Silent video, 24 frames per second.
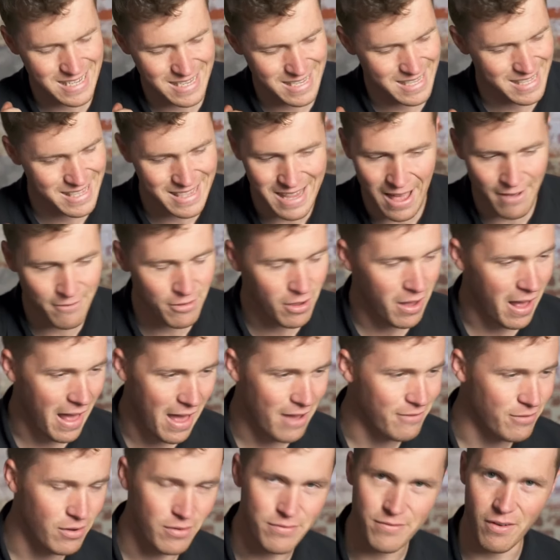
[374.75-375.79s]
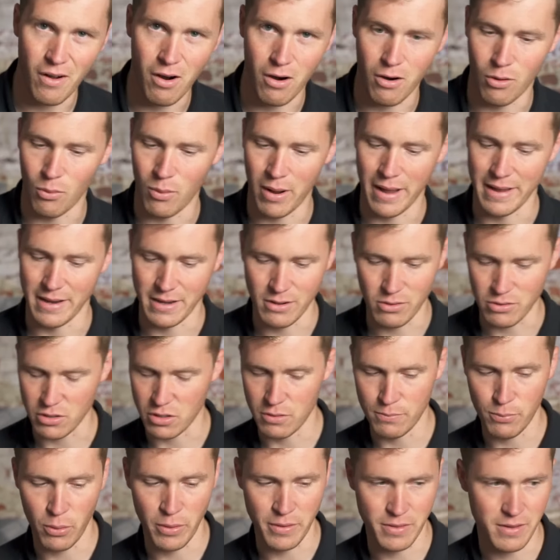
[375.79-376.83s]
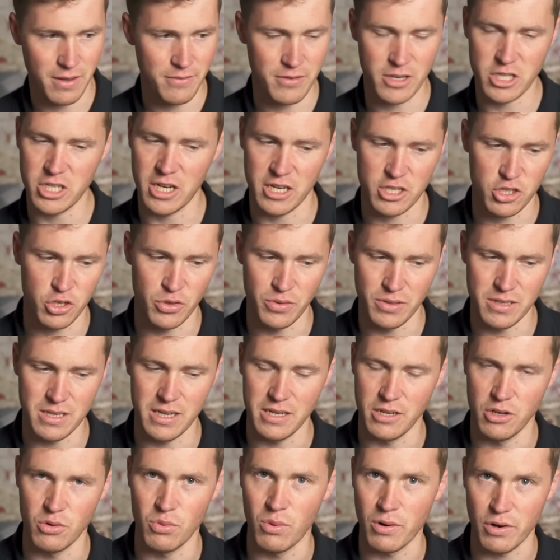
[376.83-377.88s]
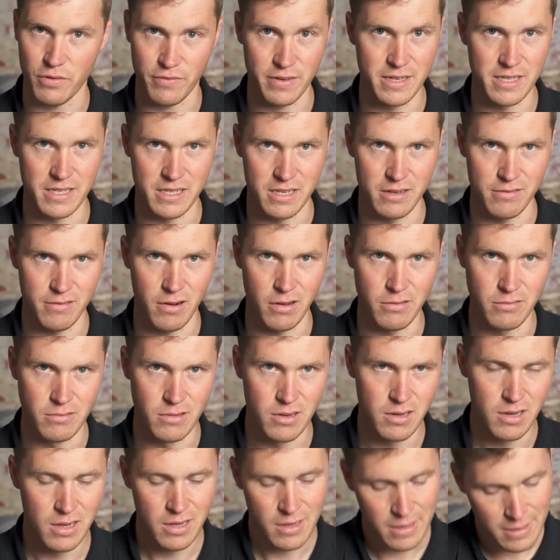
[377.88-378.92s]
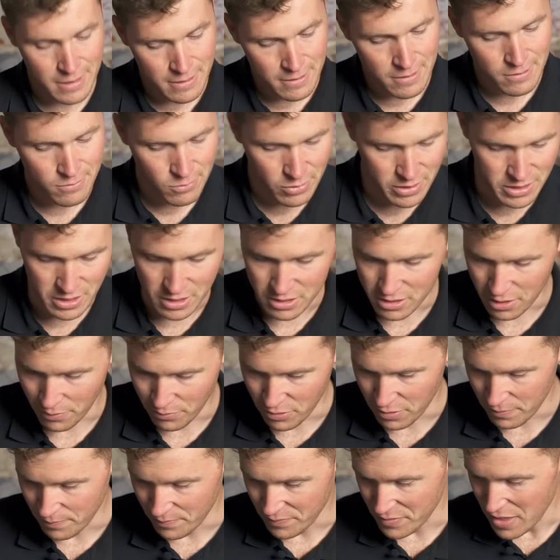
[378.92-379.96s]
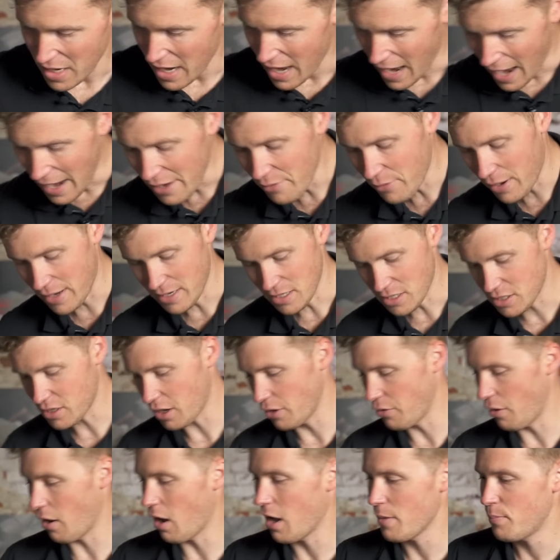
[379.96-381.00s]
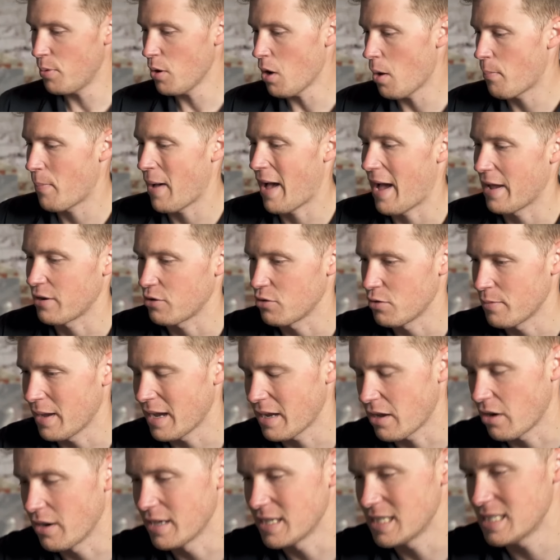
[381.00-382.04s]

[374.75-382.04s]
never ever far away. Not to the point that if you chest shoot a D, you'd want to re-zero, which is something. Anyway, so I put a pad on the back and I